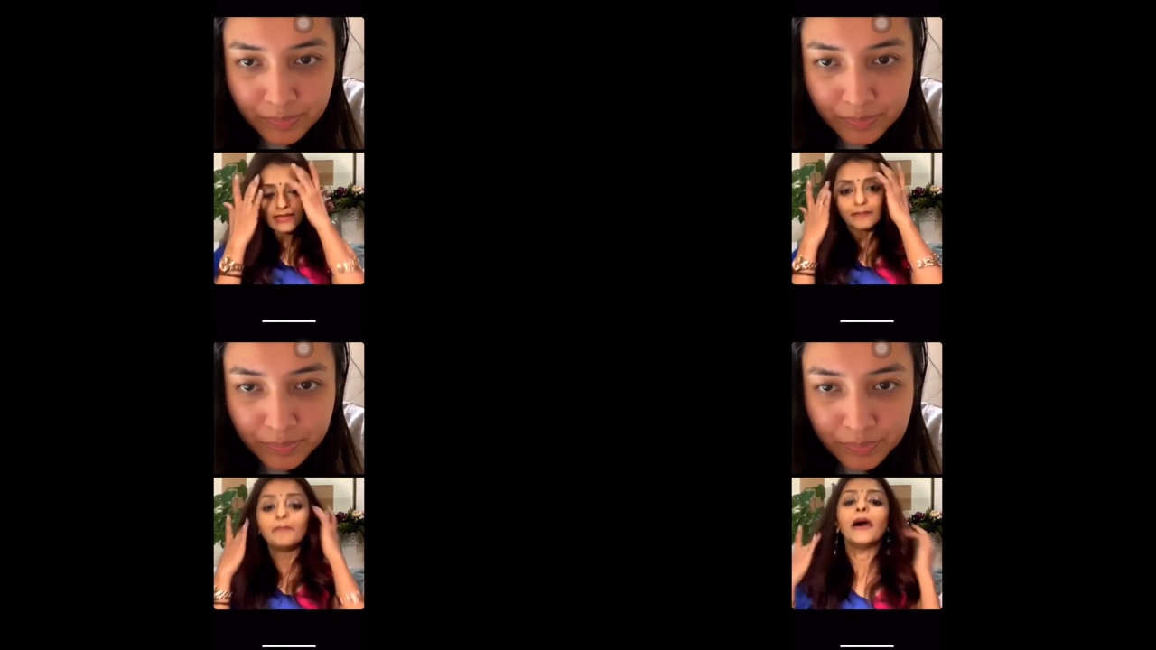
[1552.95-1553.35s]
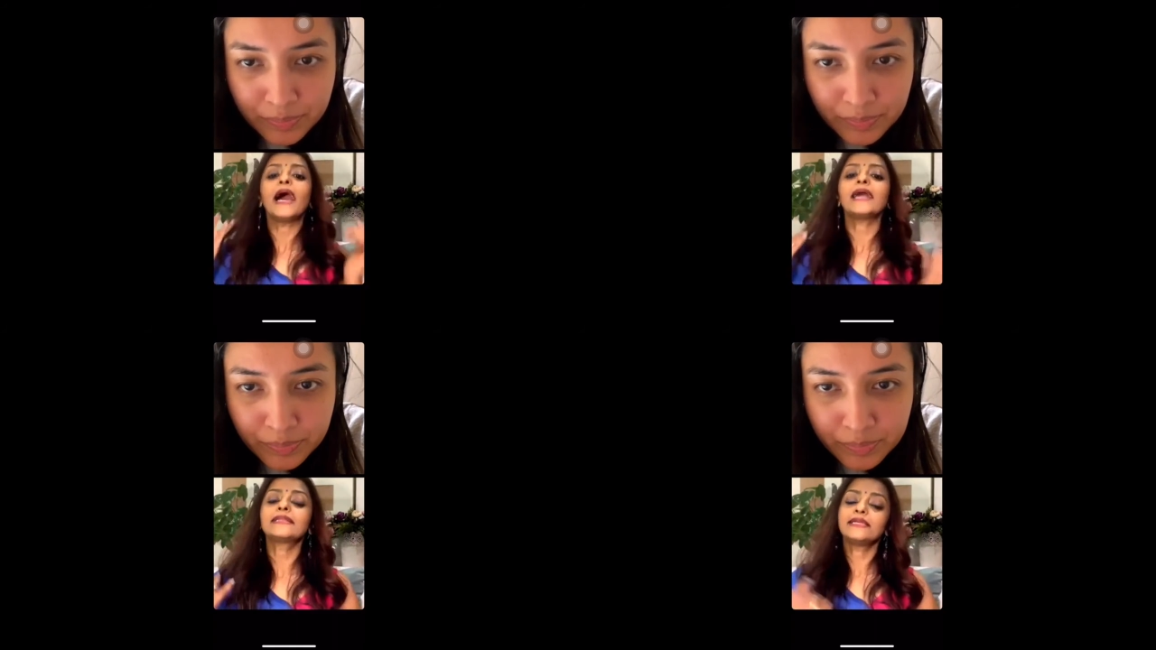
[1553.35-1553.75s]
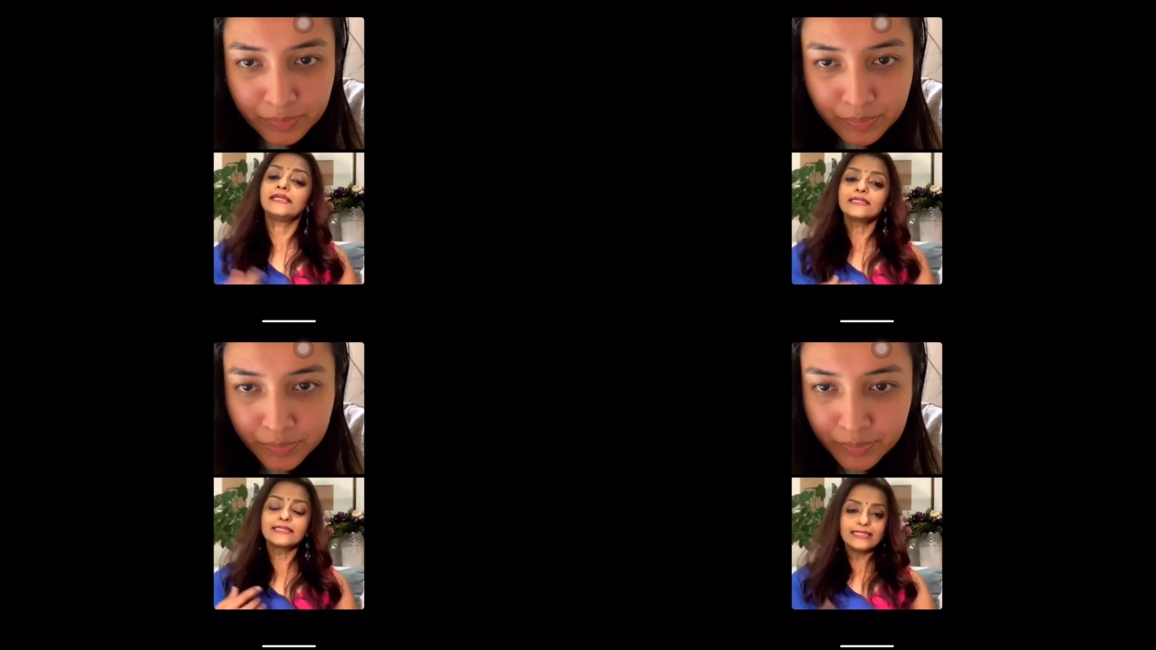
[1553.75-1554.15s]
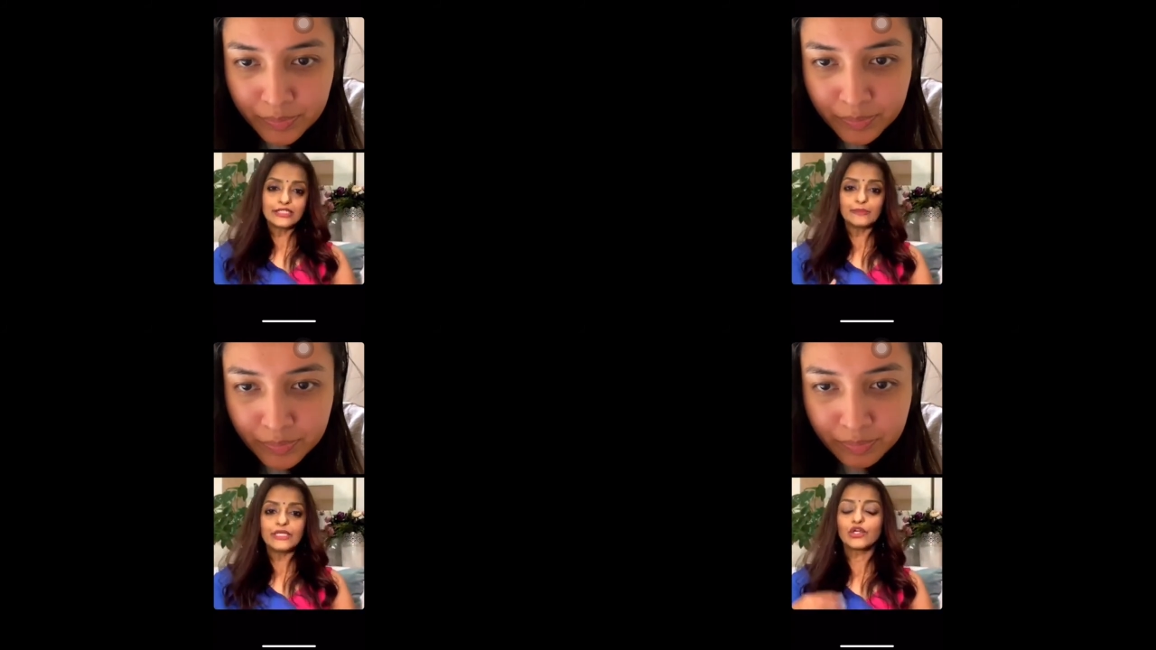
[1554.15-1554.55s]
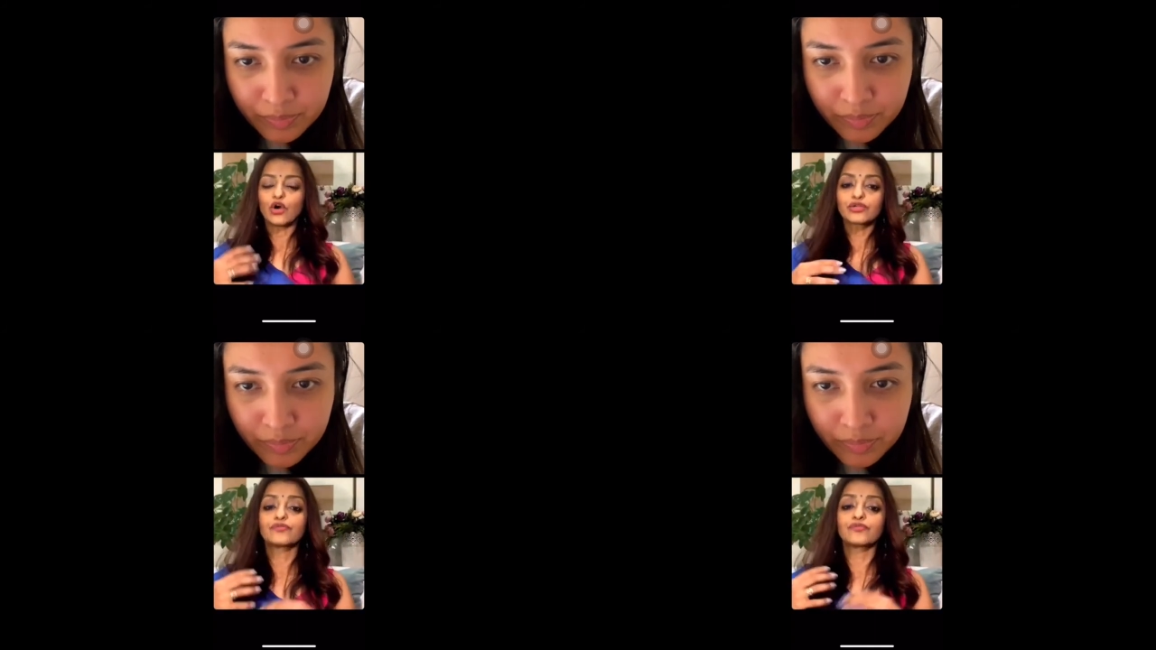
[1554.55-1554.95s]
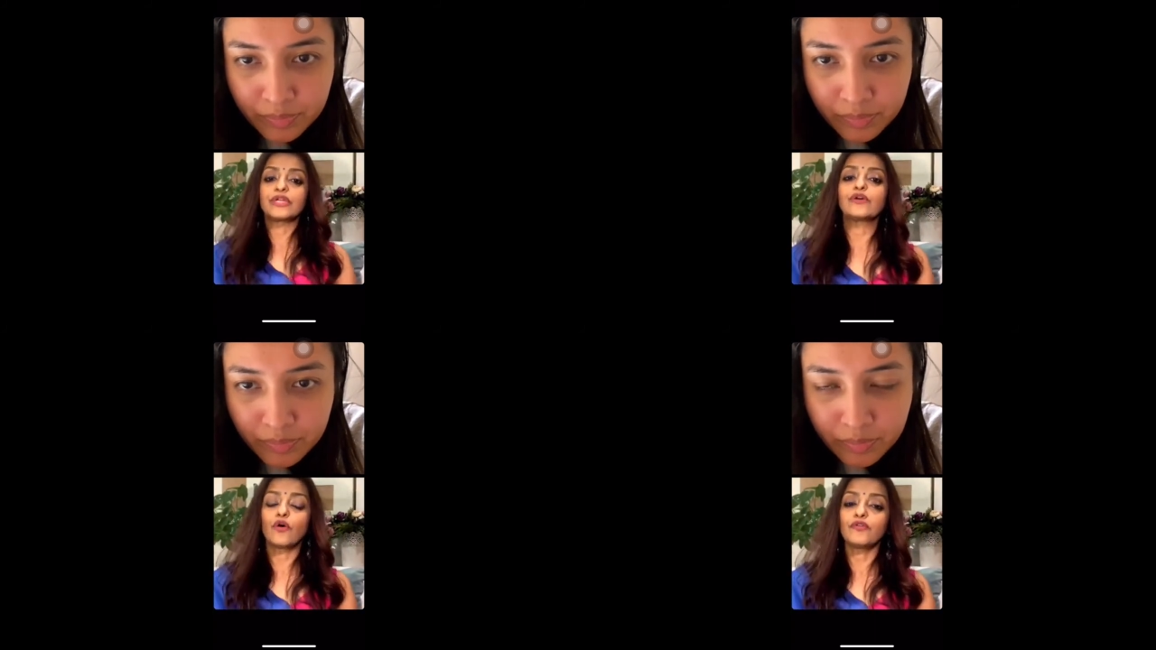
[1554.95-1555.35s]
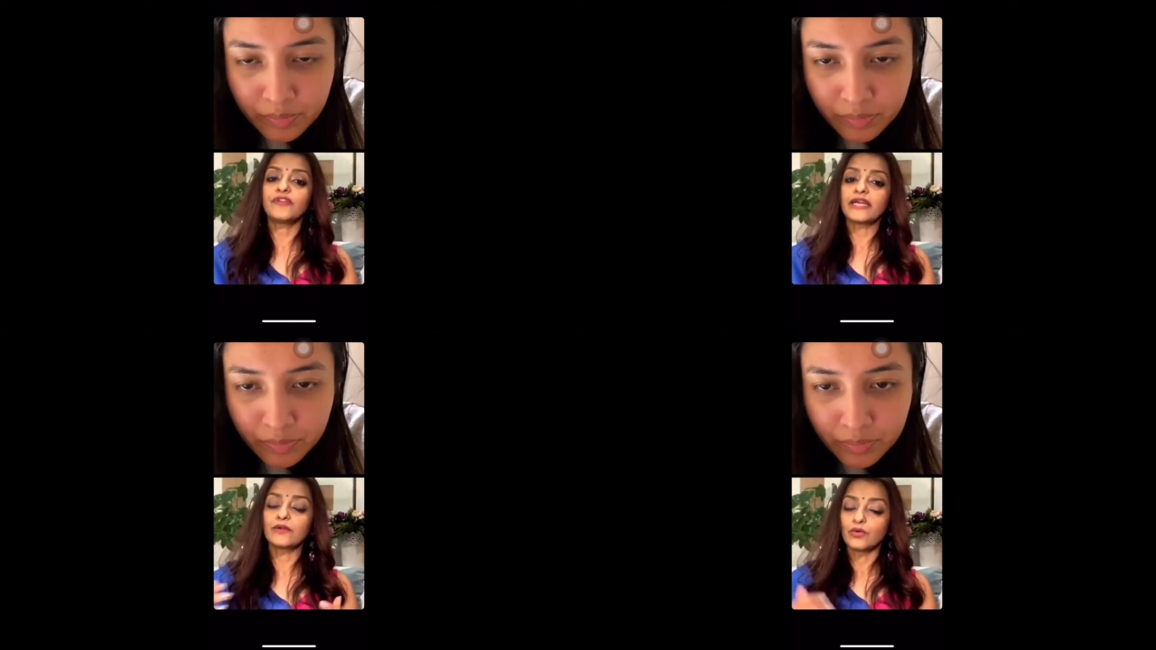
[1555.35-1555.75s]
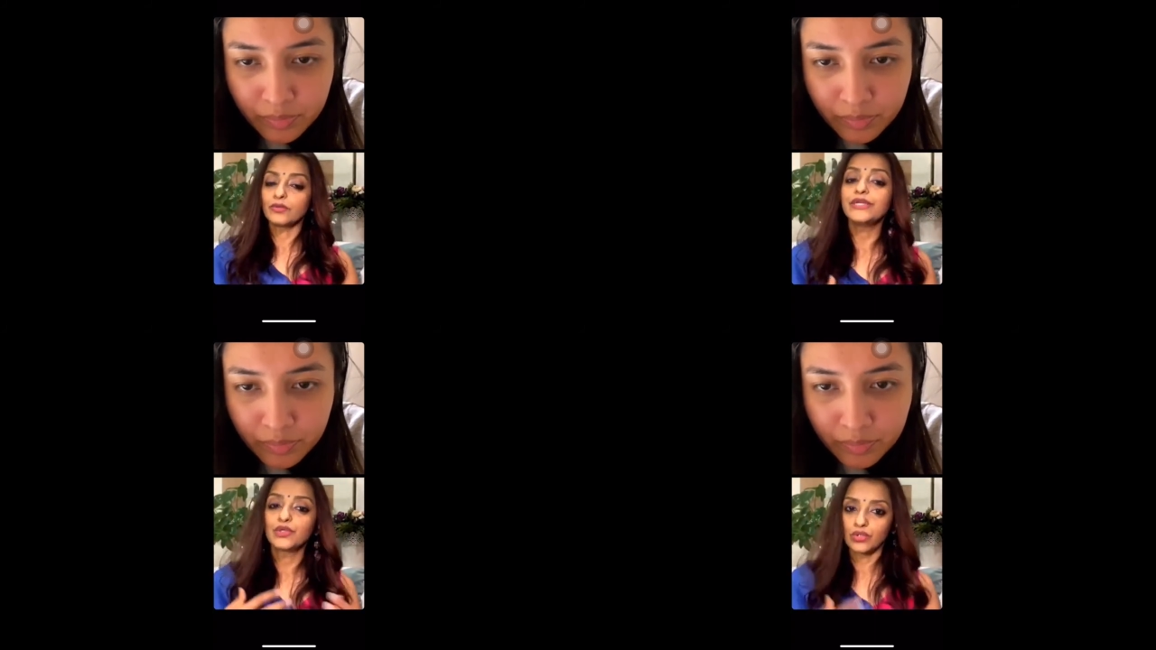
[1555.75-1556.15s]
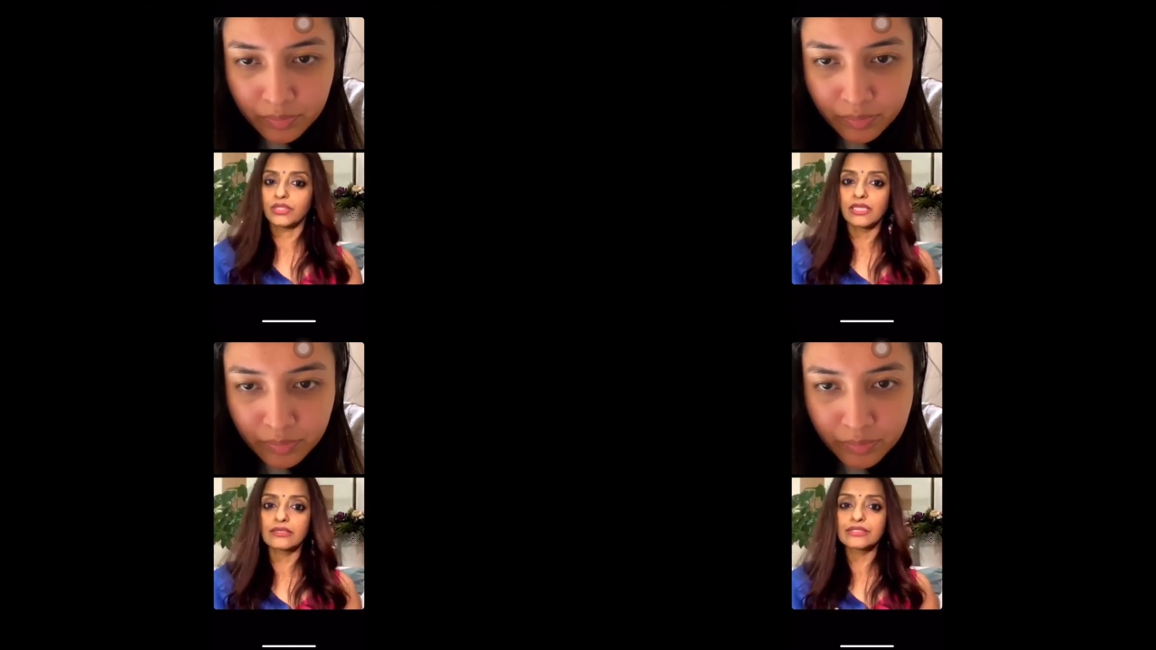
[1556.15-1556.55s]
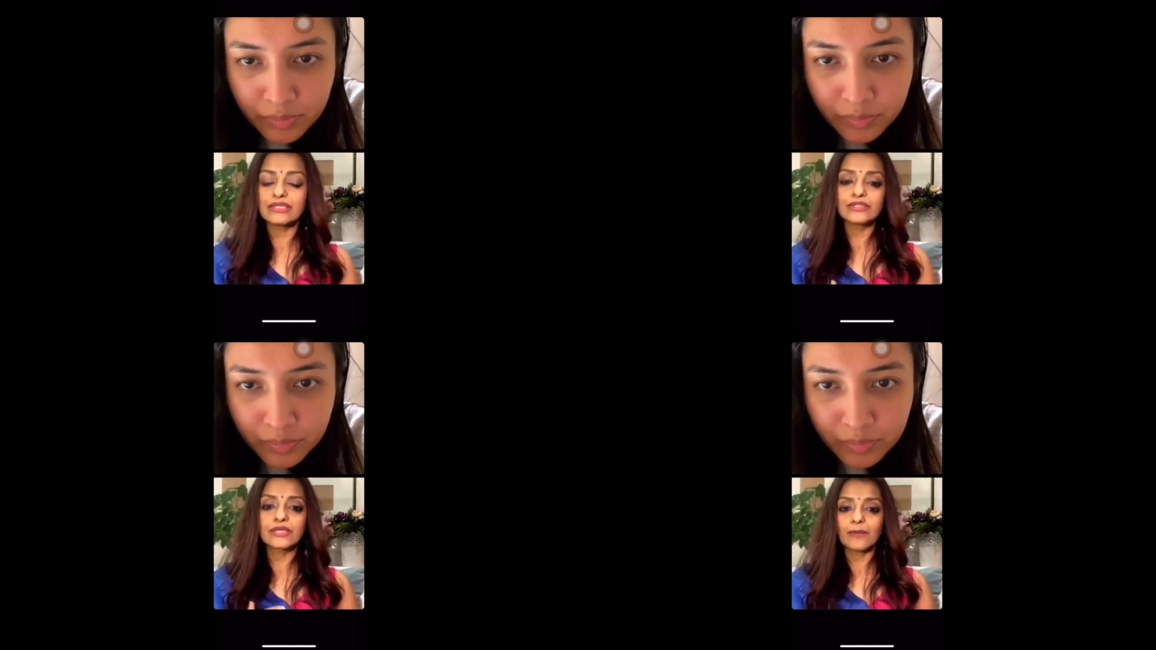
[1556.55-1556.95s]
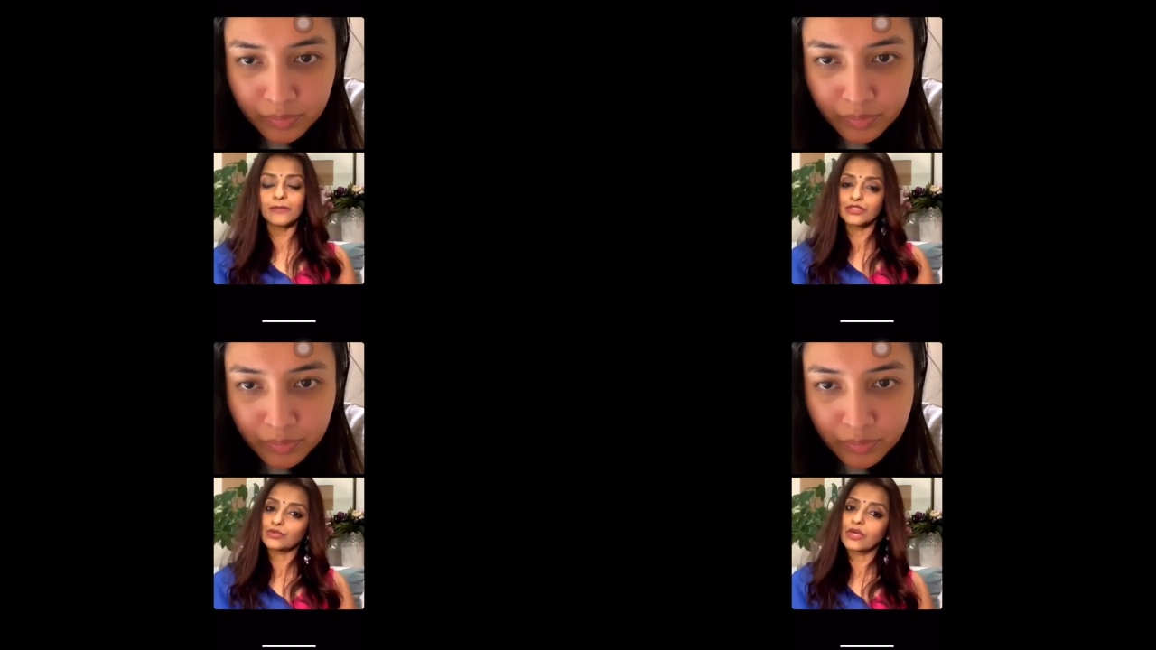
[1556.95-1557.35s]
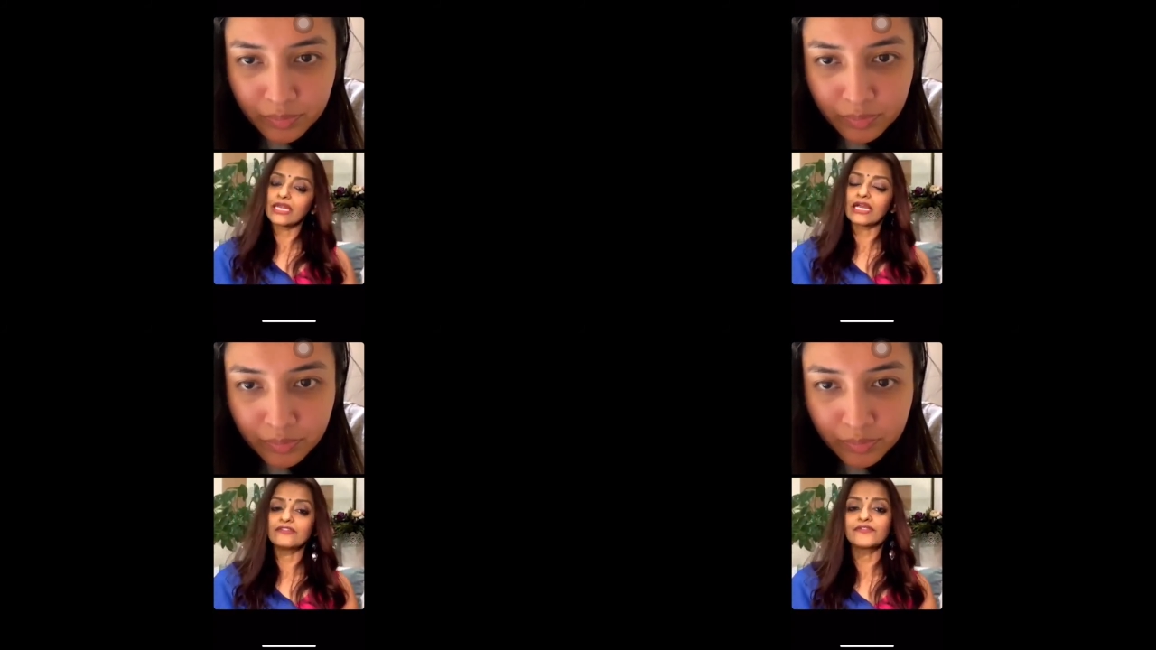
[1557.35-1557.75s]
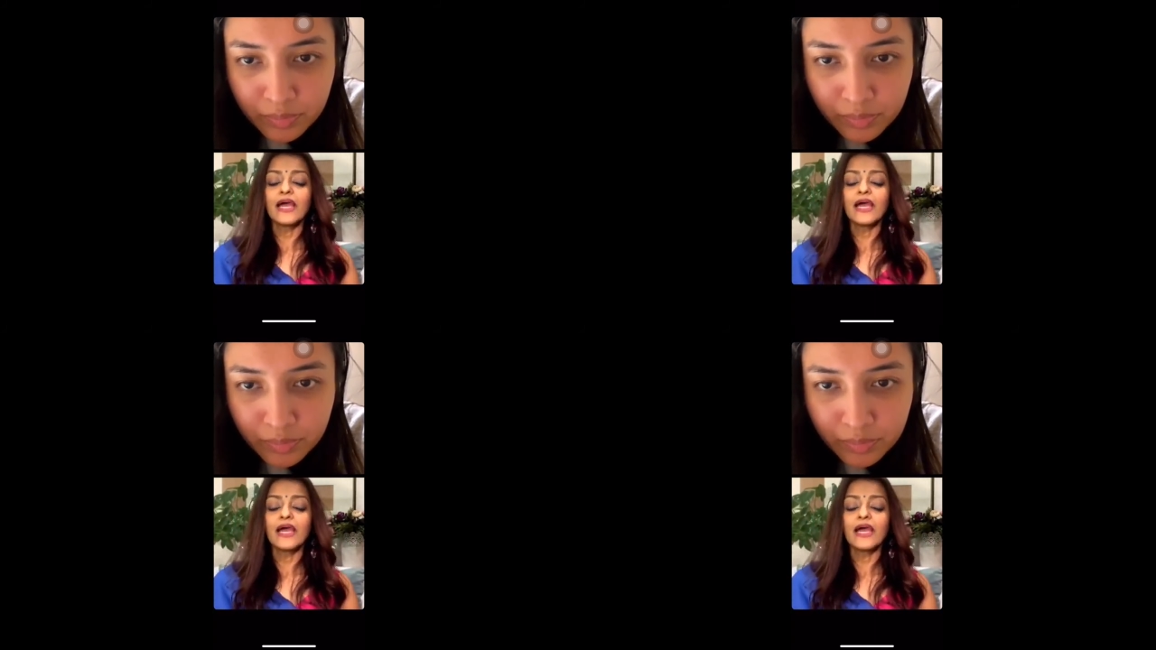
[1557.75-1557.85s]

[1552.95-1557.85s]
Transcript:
Speaker 1: bad things need to be got rid of and only good things need to come into our life.